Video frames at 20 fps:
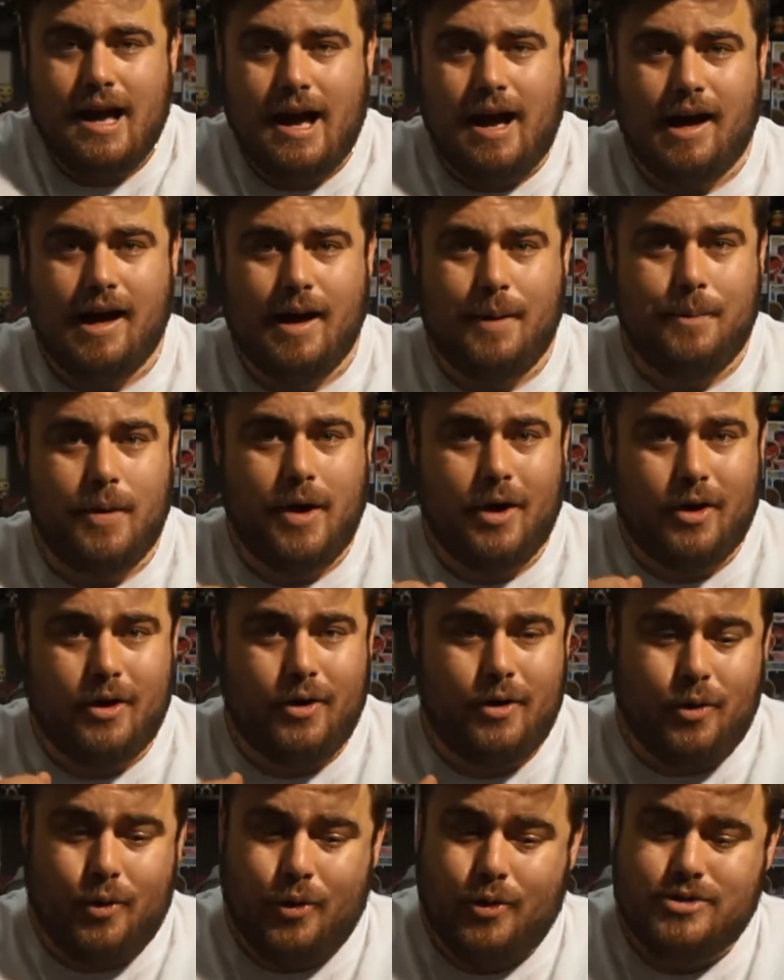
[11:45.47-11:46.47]
I got
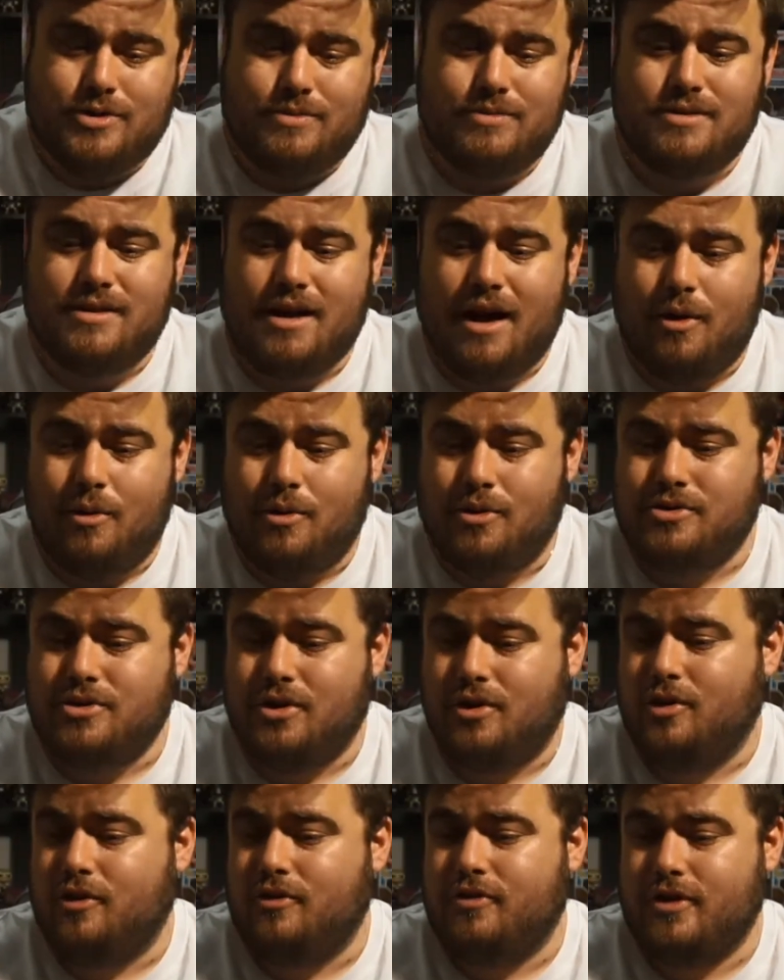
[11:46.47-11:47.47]
an awesome Star Wars
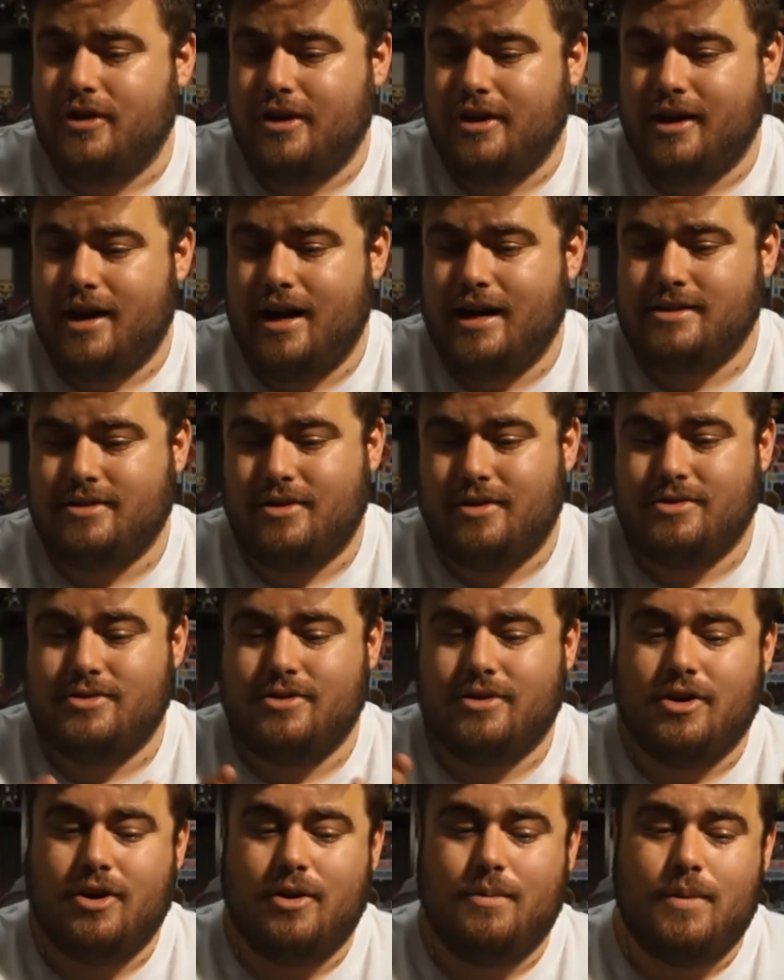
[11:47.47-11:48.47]
haul for you guys. I
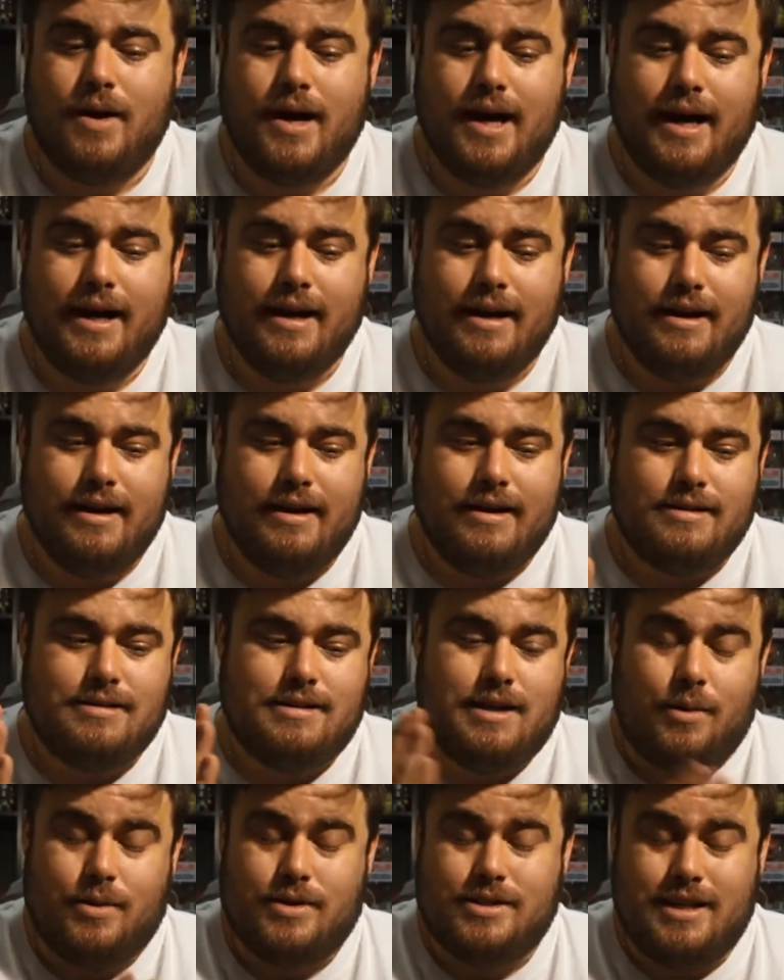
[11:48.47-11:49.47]
also got my
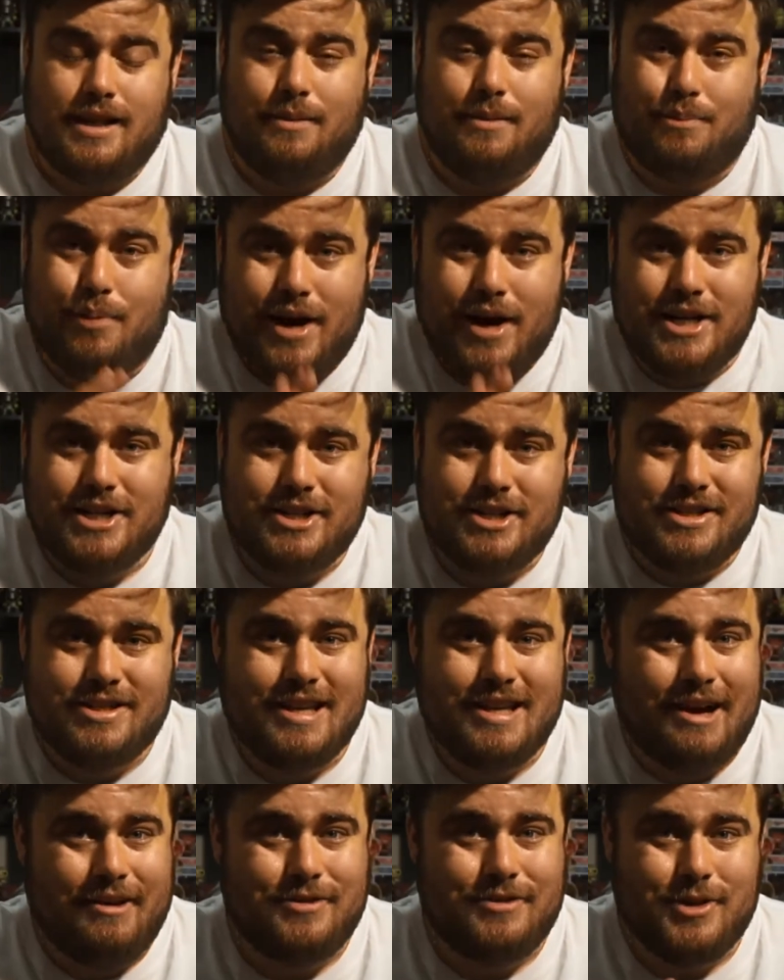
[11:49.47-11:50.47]
Star Wars Celebration
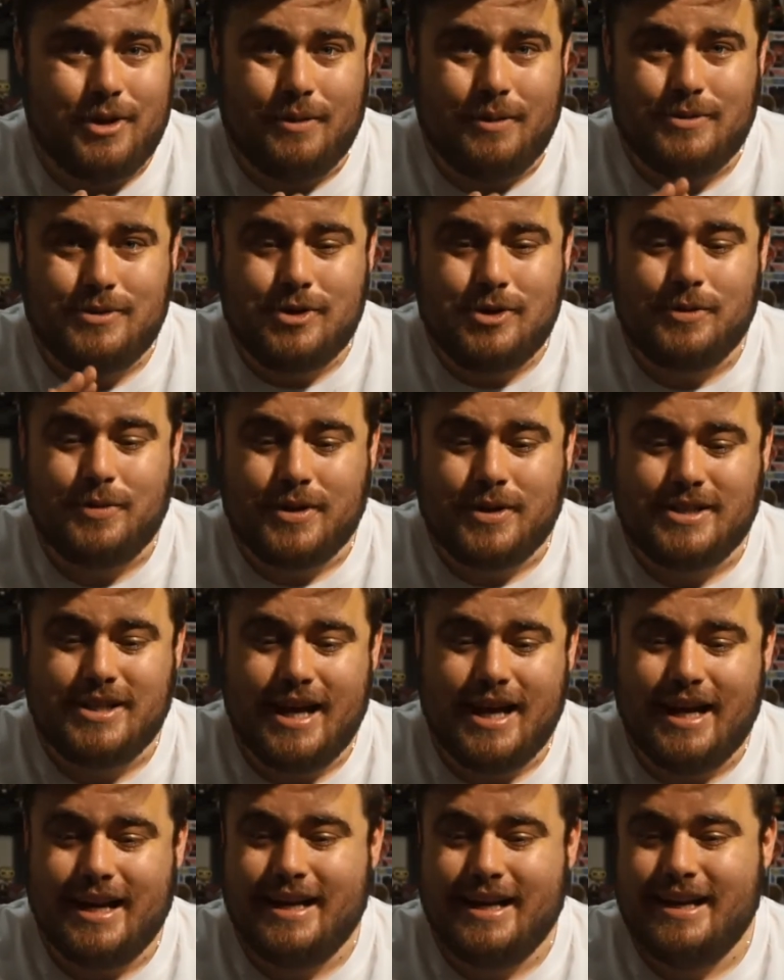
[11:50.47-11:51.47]
stuff, so I'm super
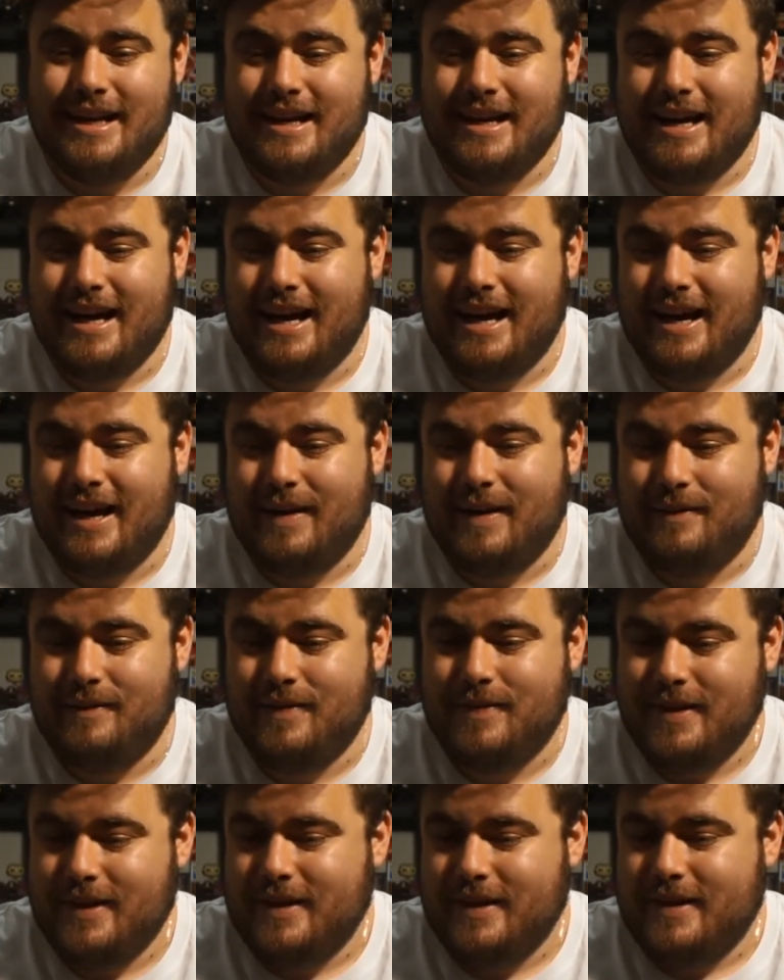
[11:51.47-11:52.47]
excited
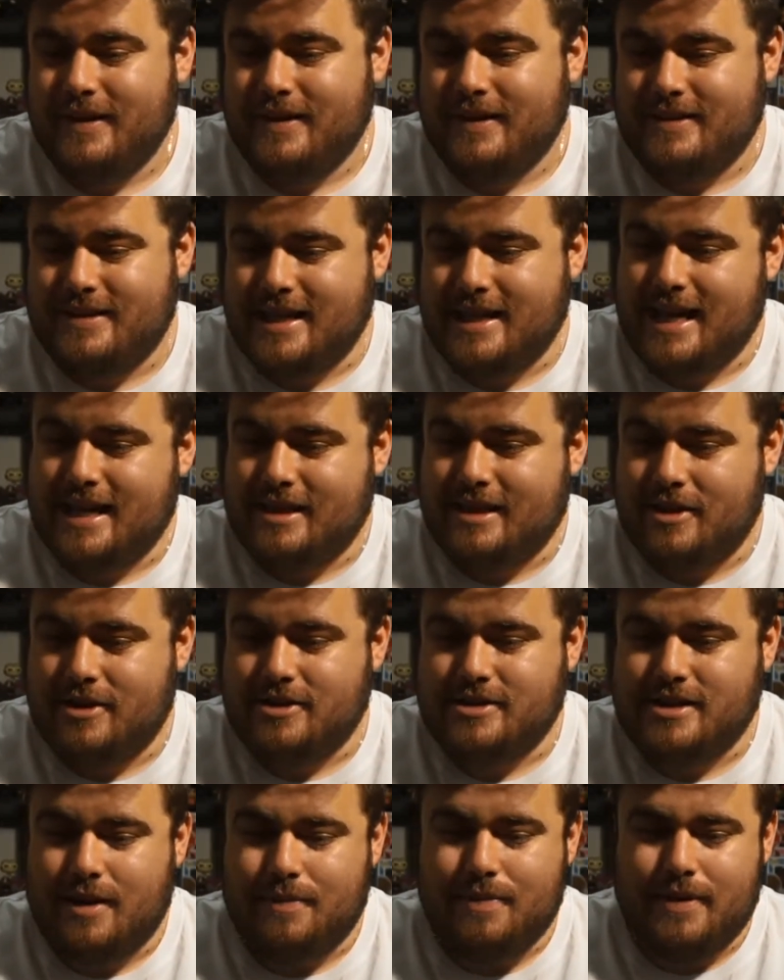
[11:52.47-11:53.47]
to get
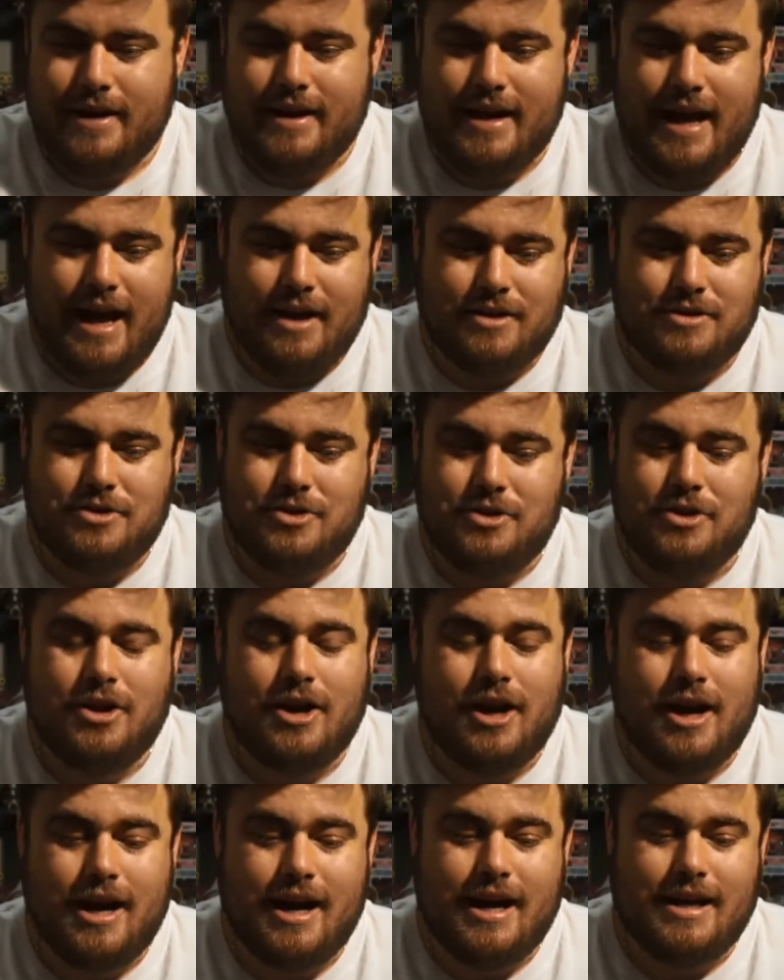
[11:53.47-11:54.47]
those up and out to you
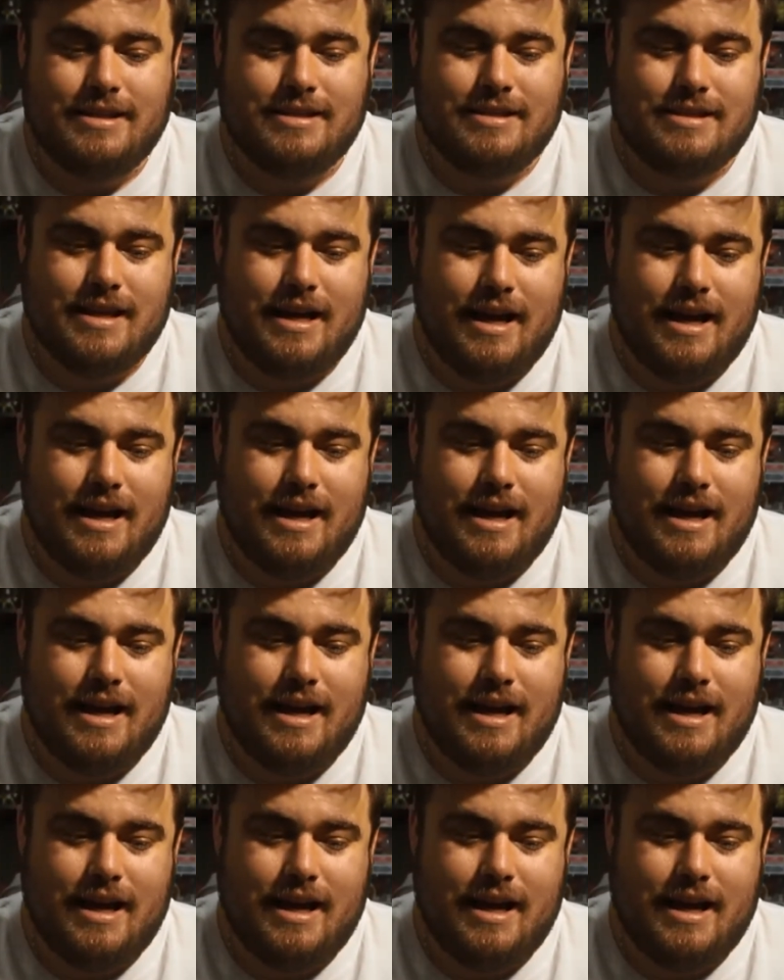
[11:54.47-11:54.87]
guys.